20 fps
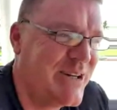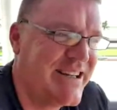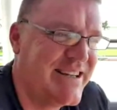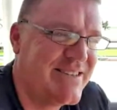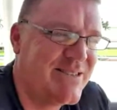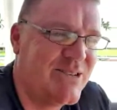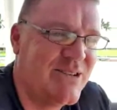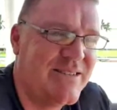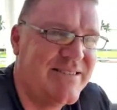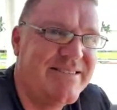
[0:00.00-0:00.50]

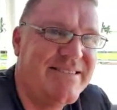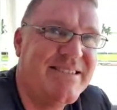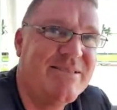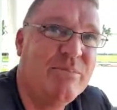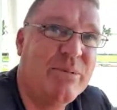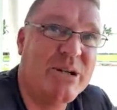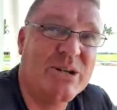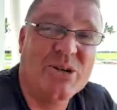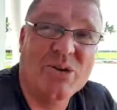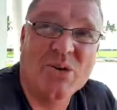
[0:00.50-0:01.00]
get
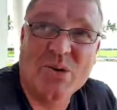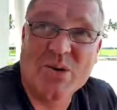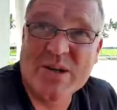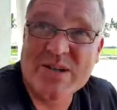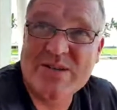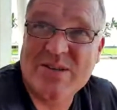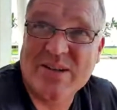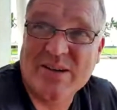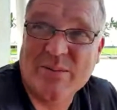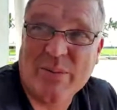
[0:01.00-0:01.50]
a bit of
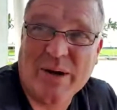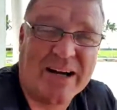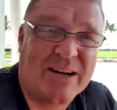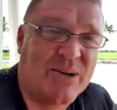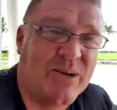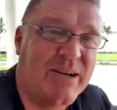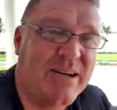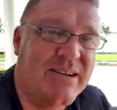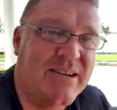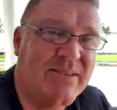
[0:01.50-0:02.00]
noise in the
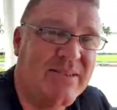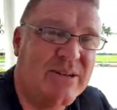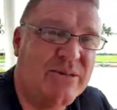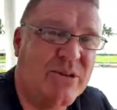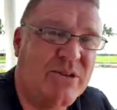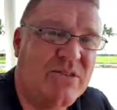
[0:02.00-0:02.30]
background.